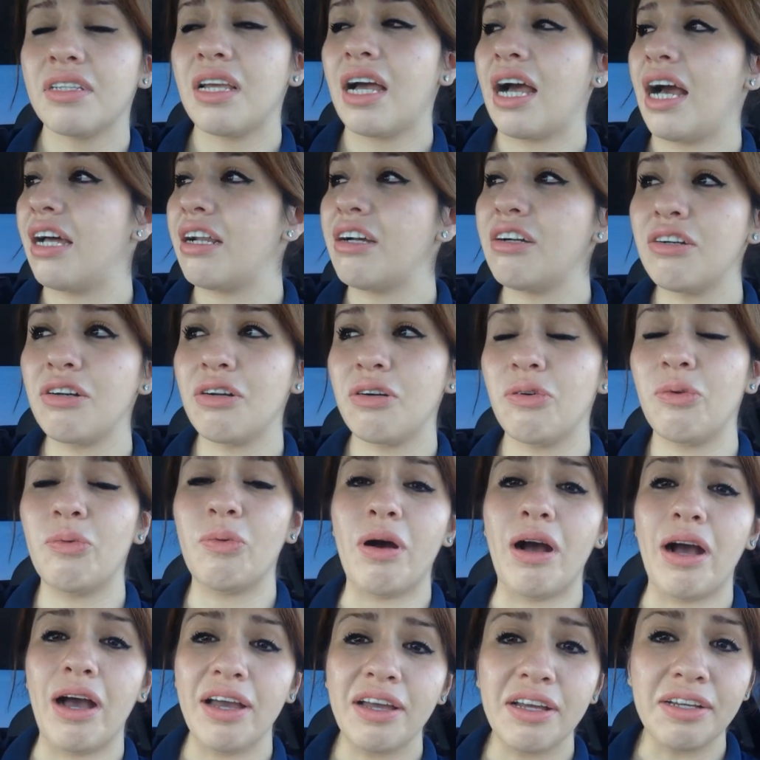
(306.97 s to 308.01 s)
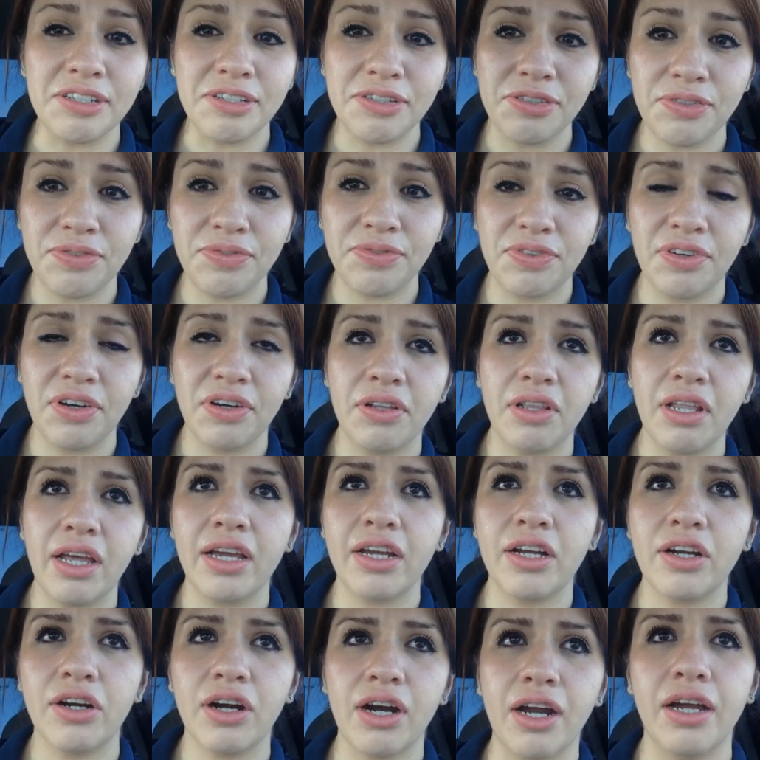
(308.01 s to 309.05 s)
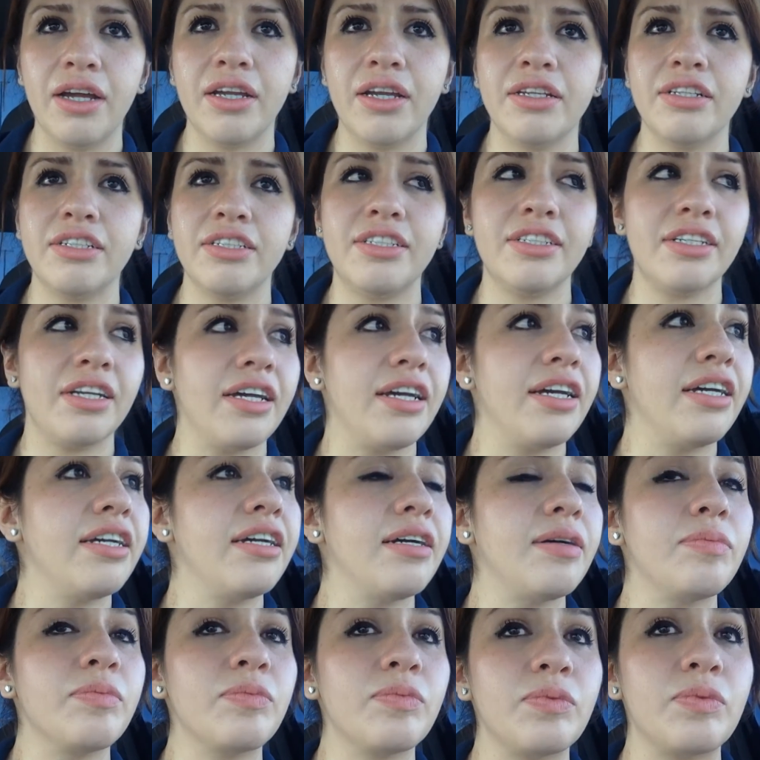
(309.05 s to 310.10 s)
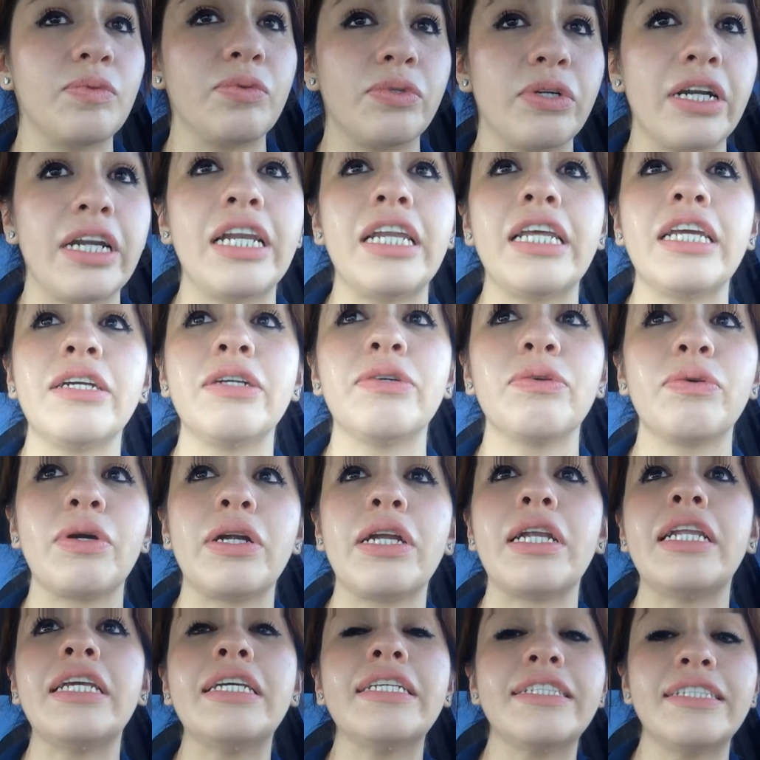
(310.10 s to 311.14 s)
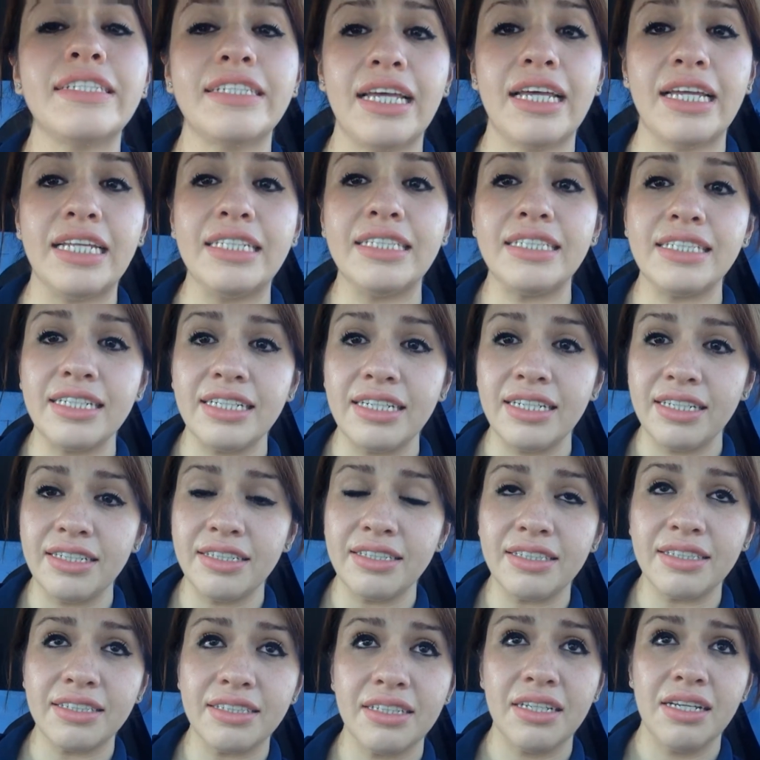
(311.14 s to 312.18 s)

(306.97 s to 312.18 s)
I don't know why, I just felt like crying today. I'm really, really senties.